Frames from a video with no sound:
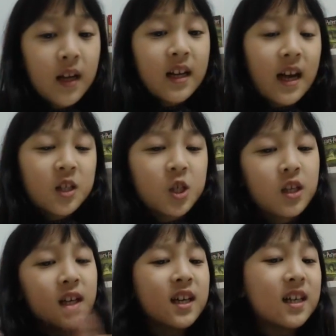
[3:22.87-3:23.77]

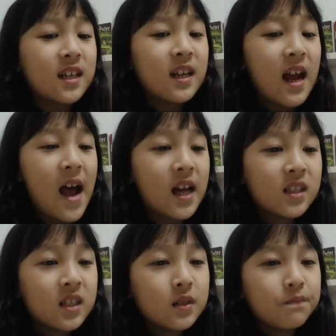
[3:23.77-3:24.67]
actually good
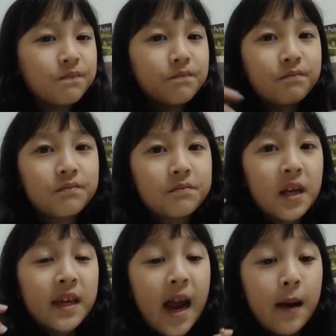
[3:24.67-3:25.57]
at my
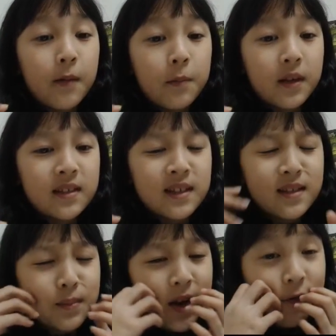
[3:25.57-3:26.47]
camera because
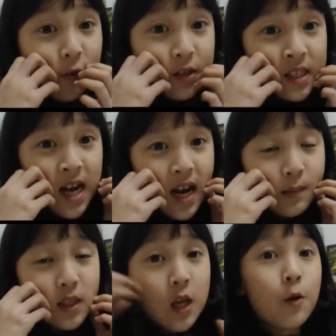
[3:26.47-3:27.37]
it's my first time.
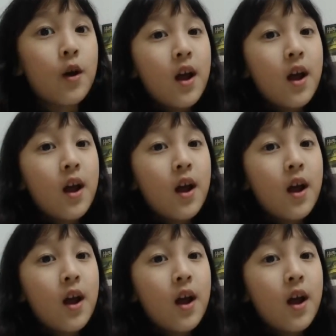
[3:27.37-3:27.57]
So